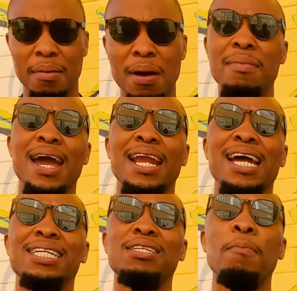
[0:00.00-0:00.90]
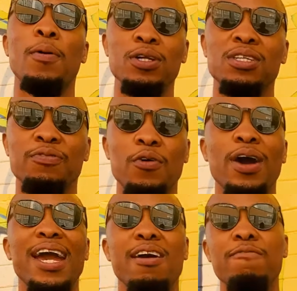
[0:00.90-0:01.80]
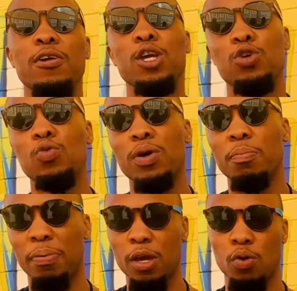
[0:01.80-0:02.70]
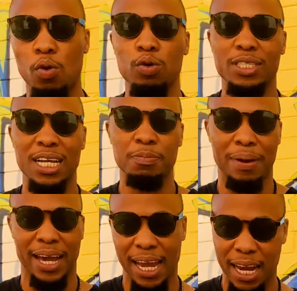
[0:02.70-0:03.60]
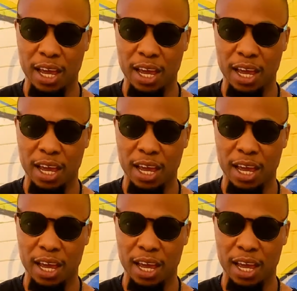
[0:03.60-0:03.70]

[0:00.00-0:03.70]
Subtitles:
My man, it's important for every human being ukuthi azibhekele.